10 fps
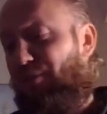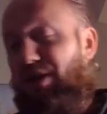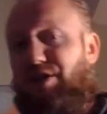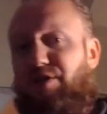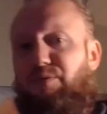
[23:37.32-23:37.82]

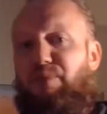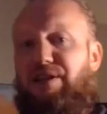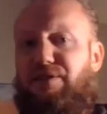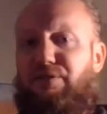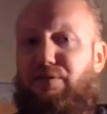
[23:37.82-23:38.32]
it's
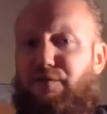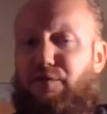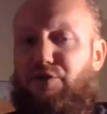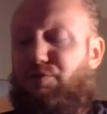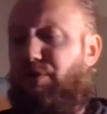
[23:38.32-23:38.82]
basically the
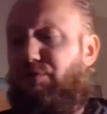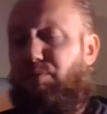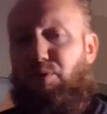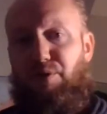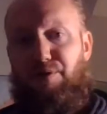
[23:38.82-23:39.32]
first written
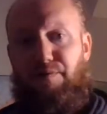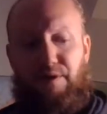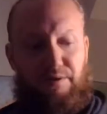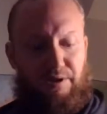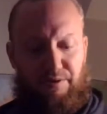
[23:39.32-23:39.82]
reports of the
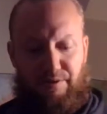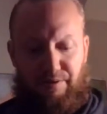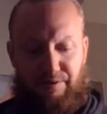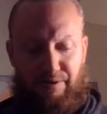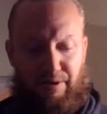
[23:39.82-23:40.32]

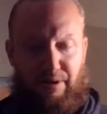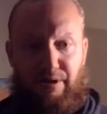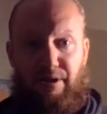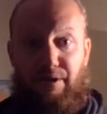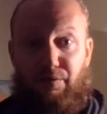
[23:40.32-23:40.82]
indigenous
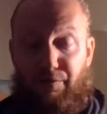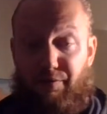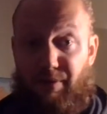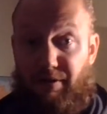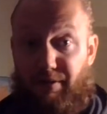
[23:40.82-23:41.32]
in North
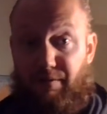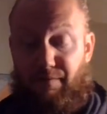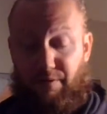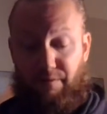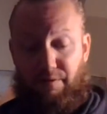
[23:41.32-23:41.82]
America.
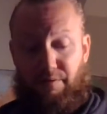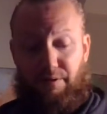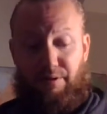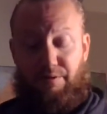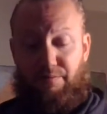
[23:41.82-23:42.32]
Very,
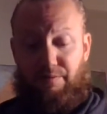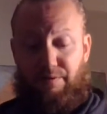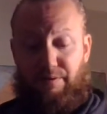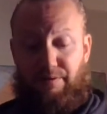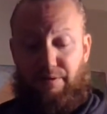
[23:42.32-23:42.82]
very
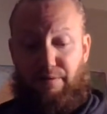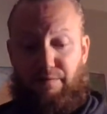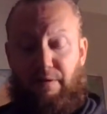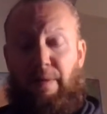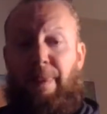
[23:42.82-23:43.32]
interesting stuff.
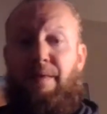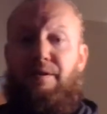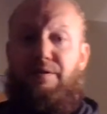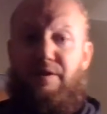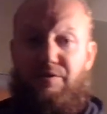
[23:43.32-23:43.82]
The
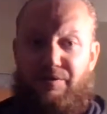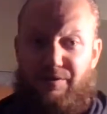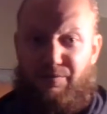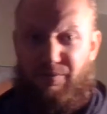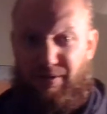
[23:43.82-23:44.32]

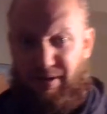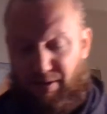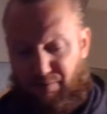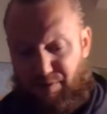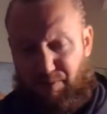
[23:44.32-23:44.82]
indigenous really
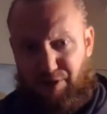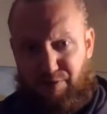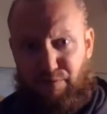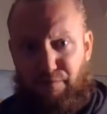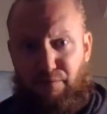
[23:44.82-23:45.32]
are
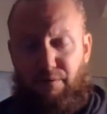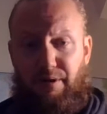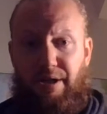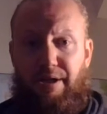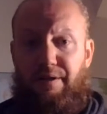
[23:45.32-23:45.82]
responsible for
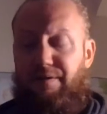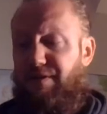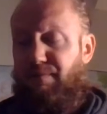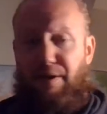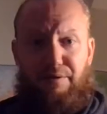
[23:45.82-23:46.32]
these
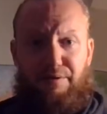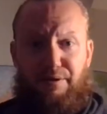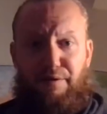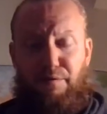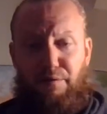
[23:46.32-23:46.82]
methods
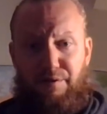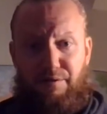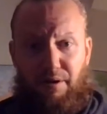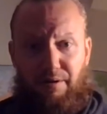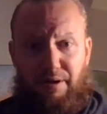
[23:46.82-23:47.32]
like forest
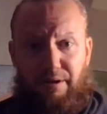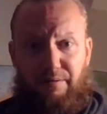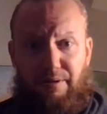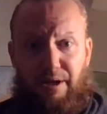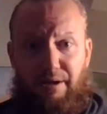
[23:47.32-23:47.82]
gardening,
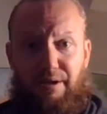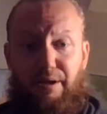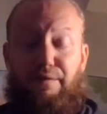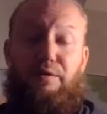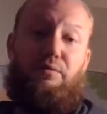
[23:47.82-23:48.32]
okay? And
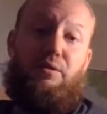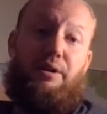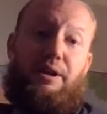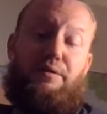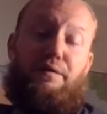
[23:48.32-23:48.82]
if you look
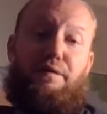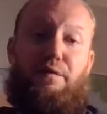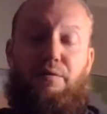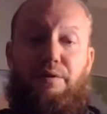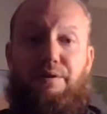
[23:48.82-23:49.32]
at the
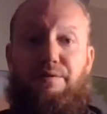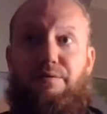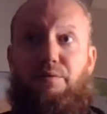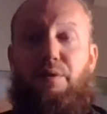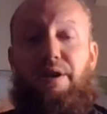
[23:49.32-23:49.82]
forests,
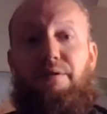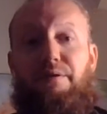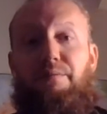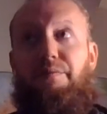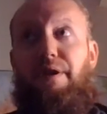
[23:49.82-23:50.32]
the way
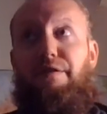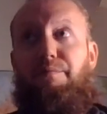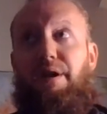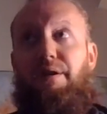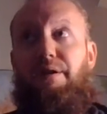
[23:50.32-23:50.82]
they've
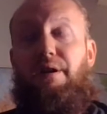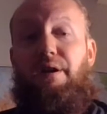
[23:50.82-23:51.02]
been,